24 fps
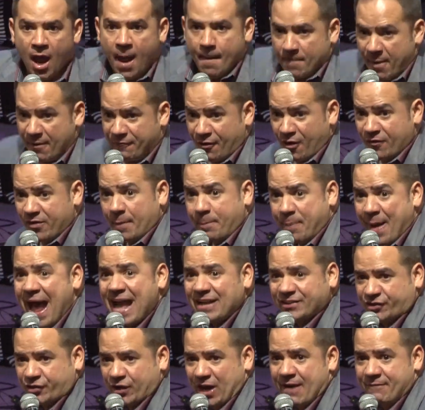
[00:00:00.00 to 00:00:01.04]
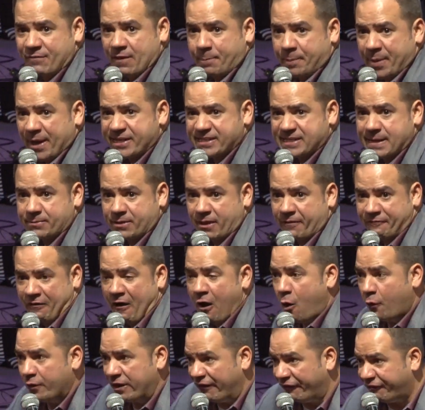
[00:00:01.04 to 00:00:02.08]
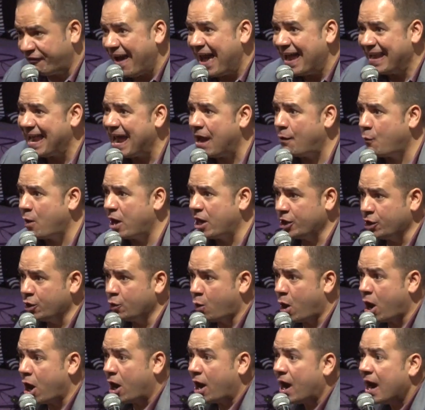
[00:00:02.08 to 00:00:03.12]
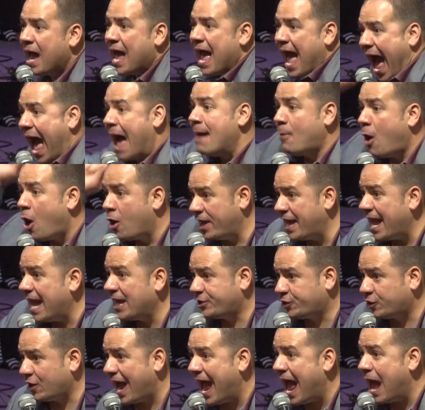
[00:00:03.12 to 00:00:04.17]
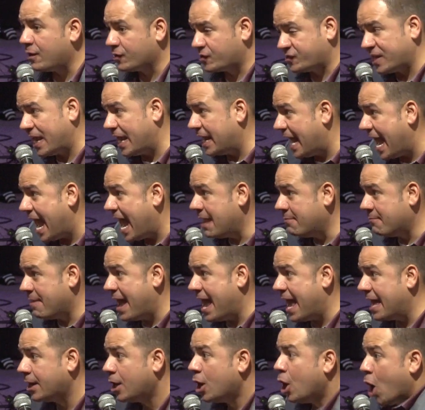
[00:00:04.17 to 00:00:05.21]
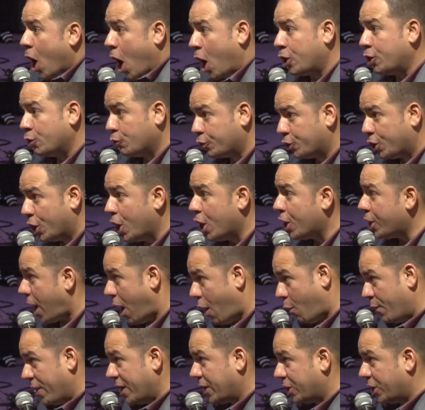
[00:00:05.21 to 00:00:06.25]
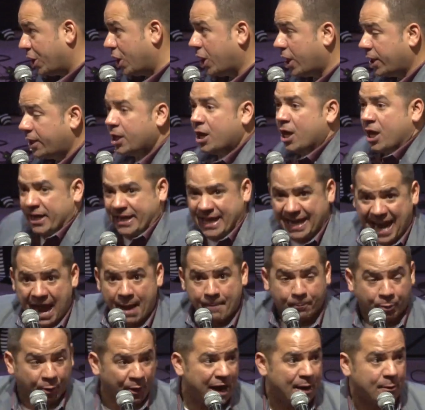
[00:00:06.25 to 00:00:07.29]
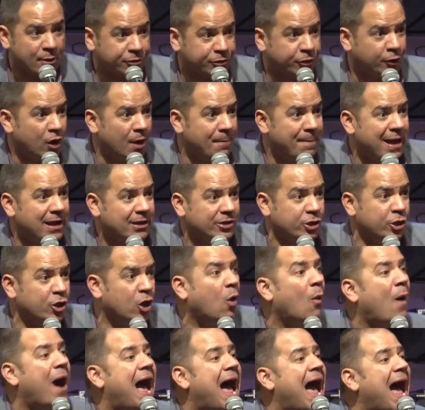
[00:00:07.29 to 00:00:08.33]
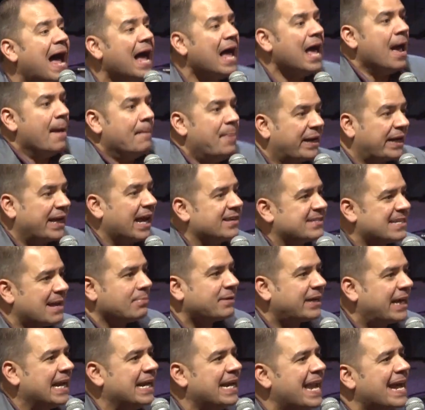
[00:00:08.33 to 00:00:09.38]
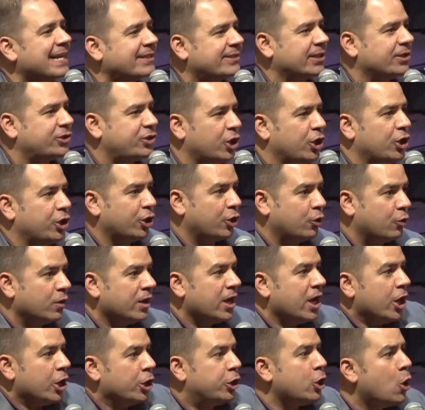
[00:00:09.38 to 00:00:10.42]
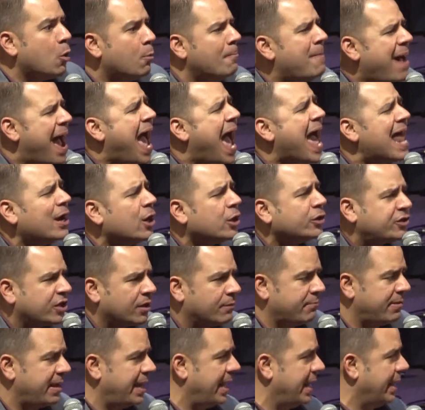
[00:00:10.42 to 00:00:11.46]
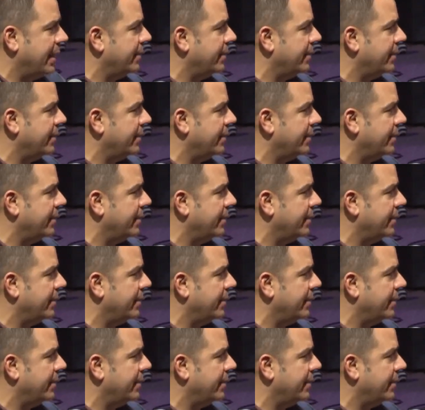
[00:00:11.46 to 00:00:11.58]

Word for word: Before the pastor ever picks up the phone to find out where you were, I'm already at your house saying, Hey man, are you good? Are we good? Can I pray with you about? You know why? Because I'm connected to you. You matter to me.